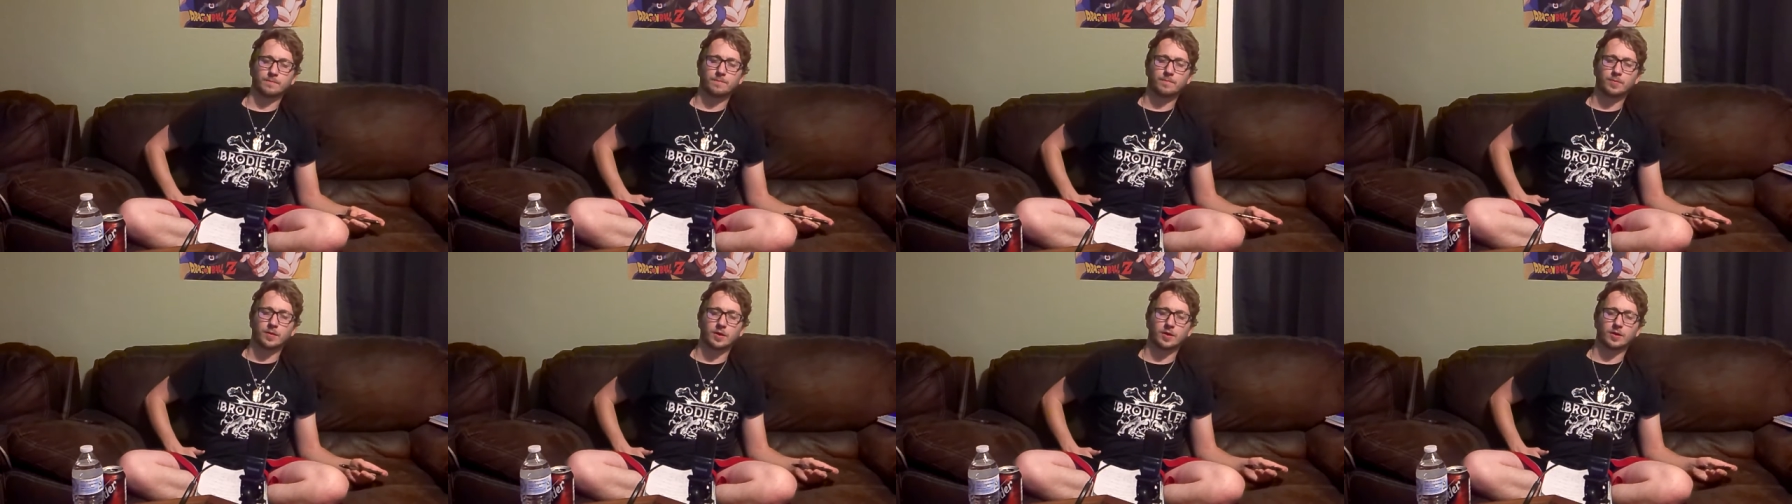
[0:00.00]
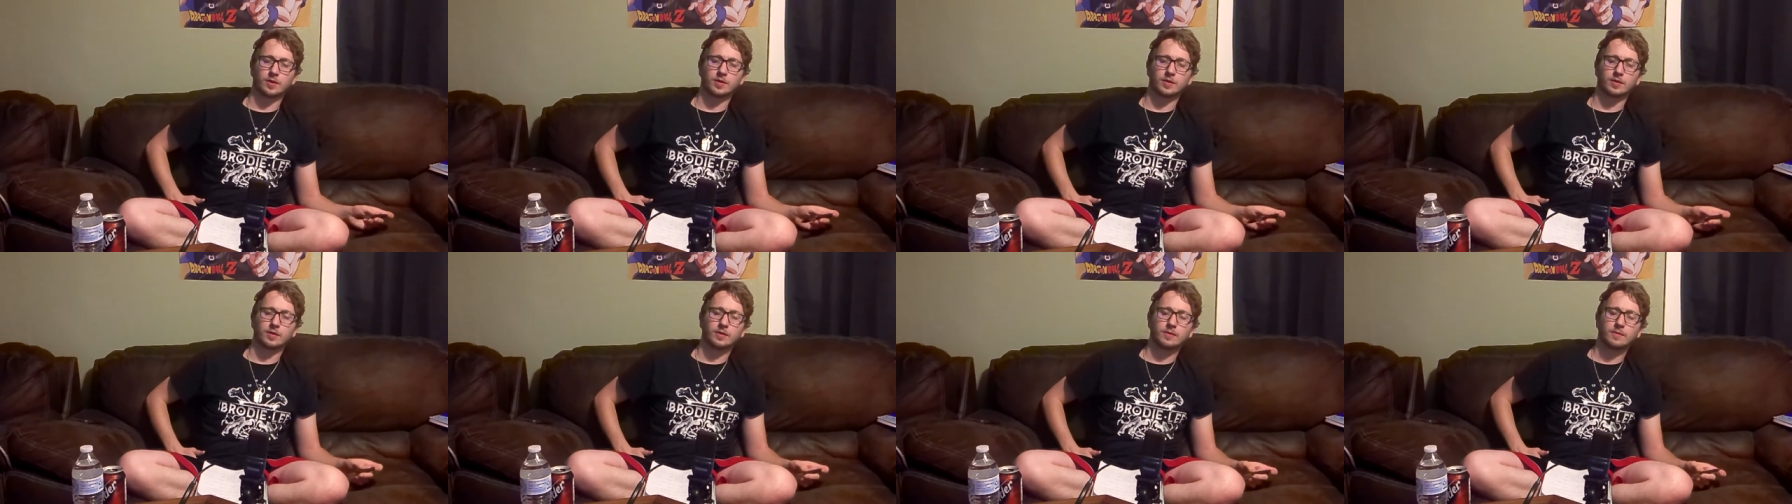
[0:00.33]

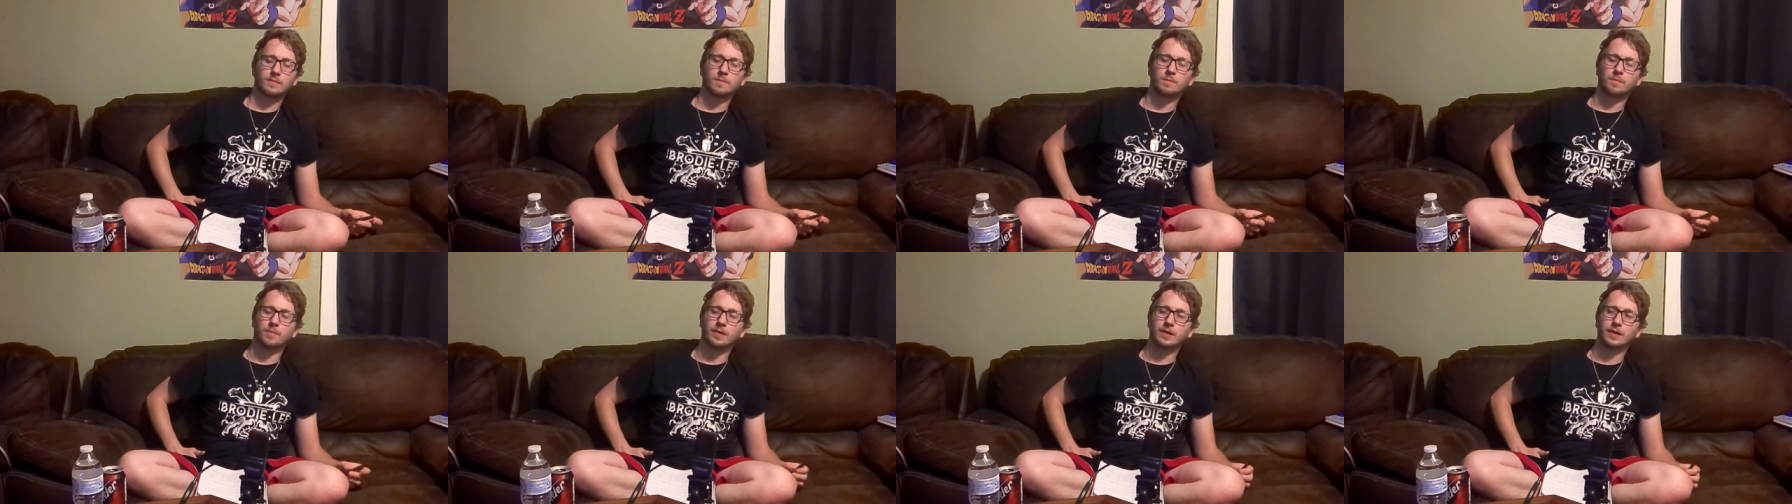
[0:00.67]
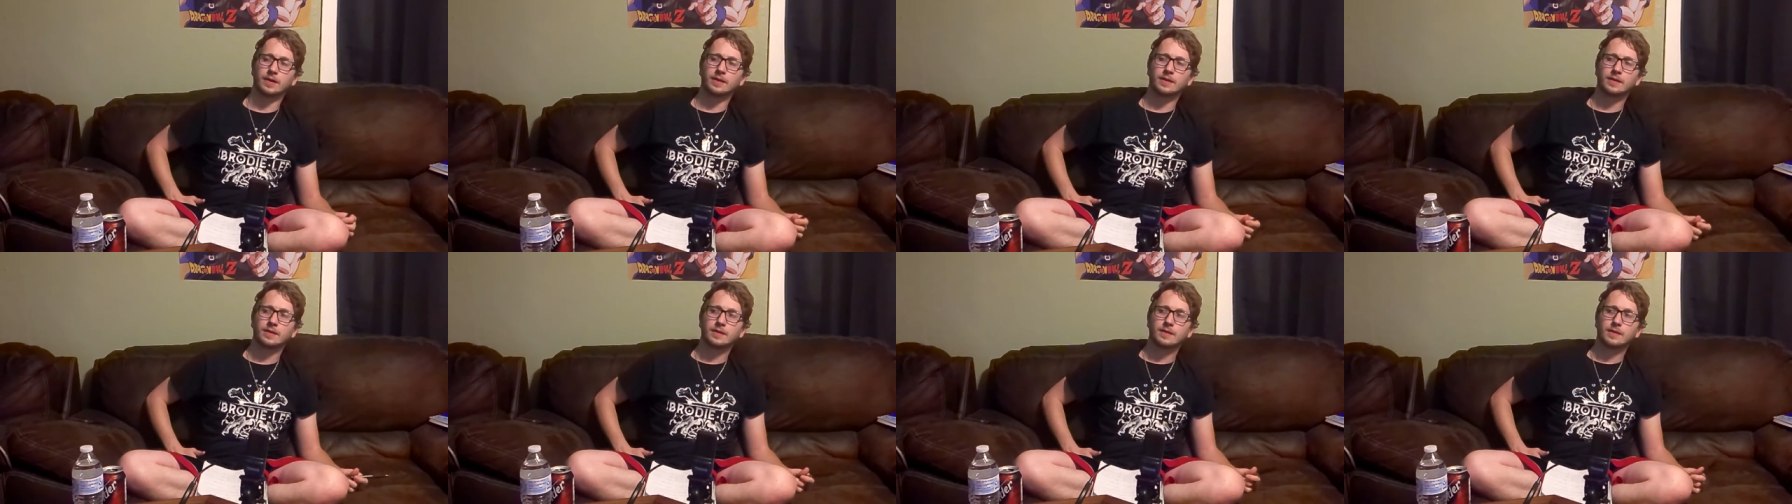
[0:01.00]
Parker,
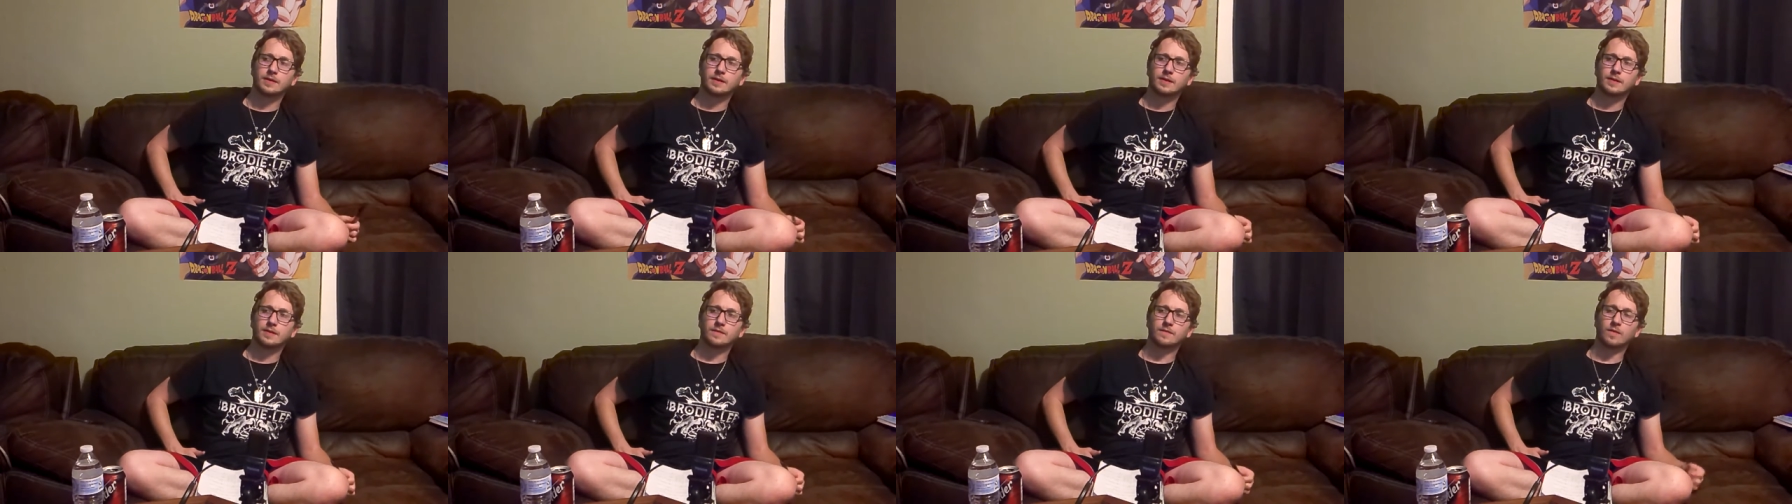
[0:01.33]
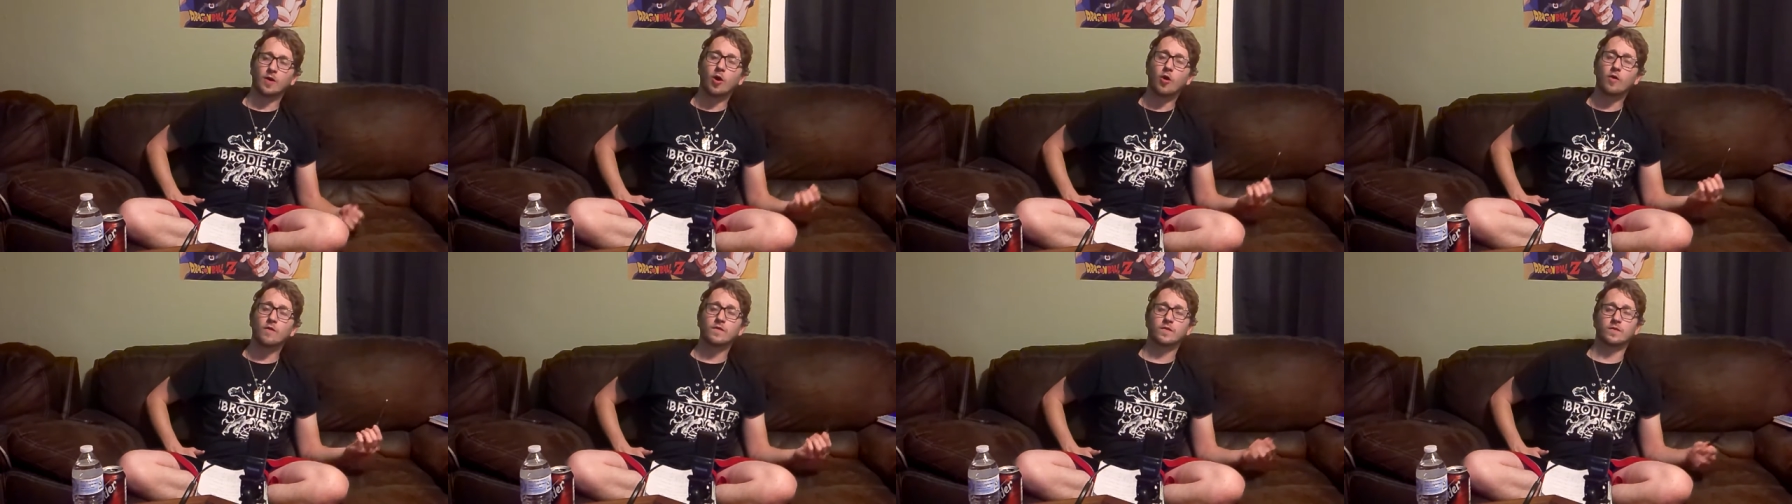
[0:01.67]
but
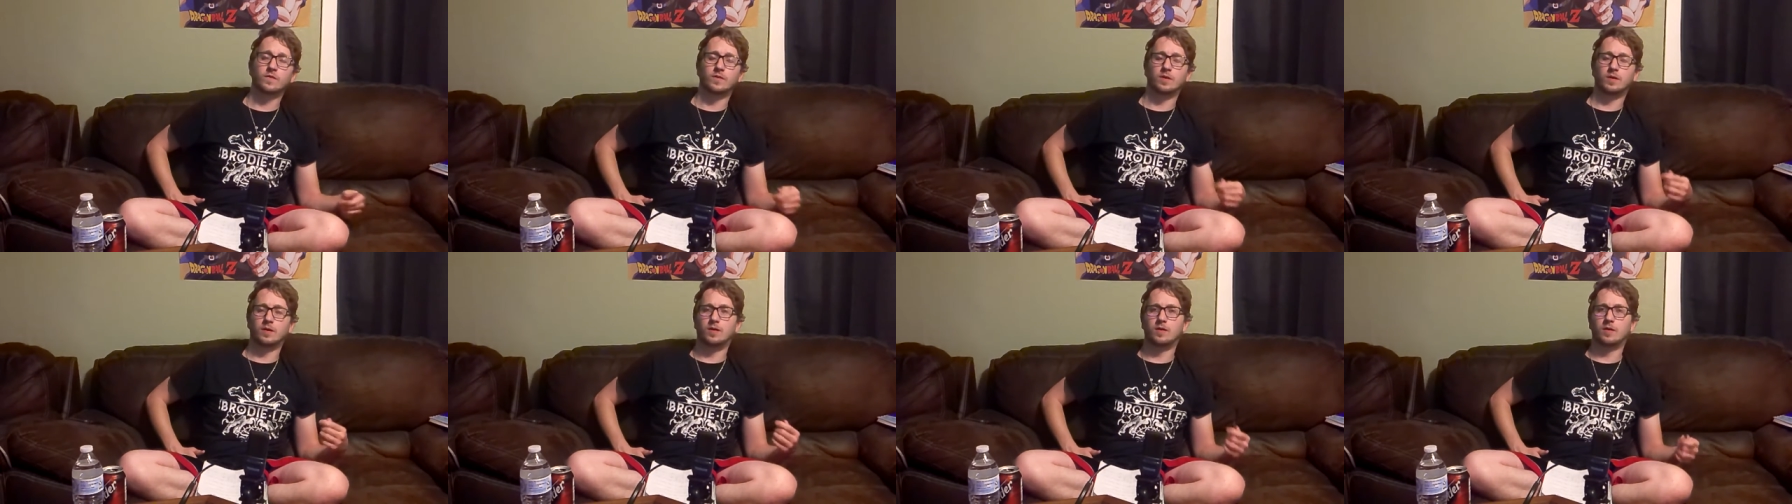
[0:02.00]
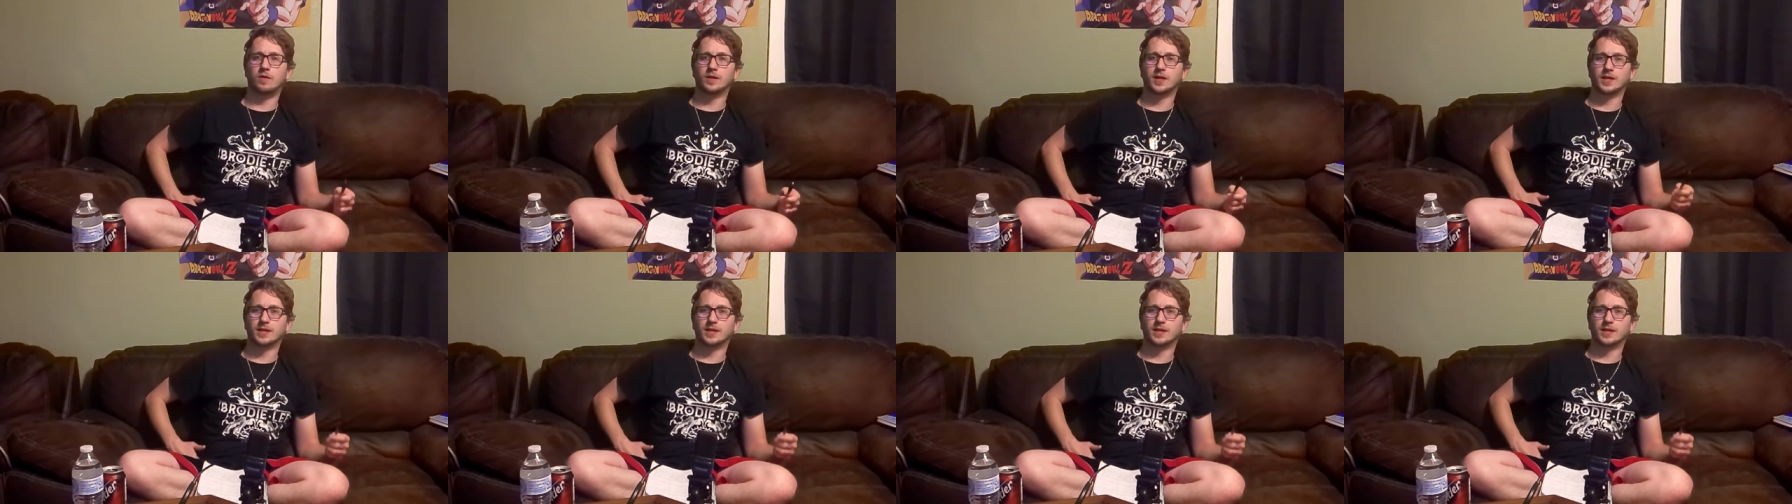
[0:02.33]
overall,